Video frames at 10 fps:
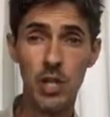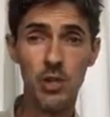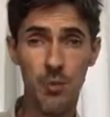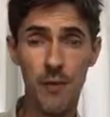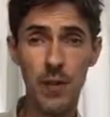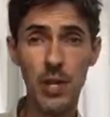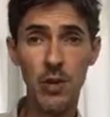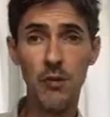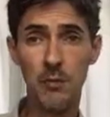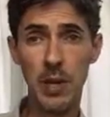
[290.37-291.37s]
to prevent
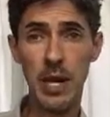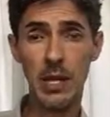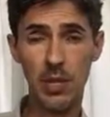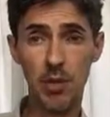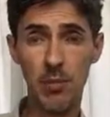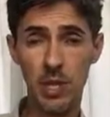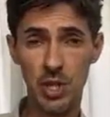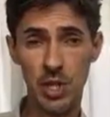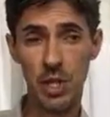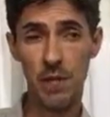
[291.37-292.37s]
you from getting too
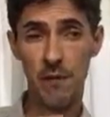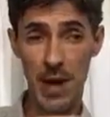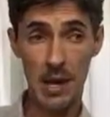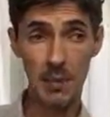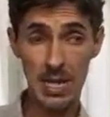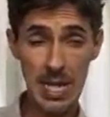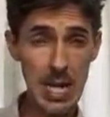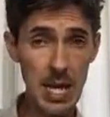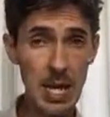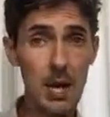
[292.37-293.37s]
much vitamin
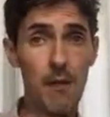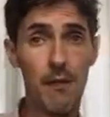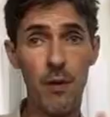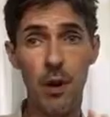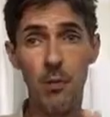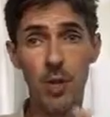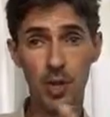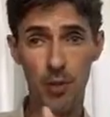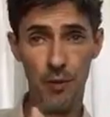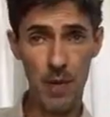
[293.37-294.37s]
D from
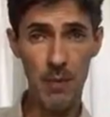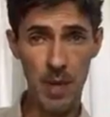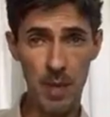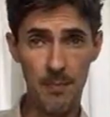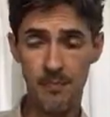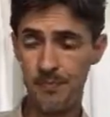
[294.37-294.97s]
UVB.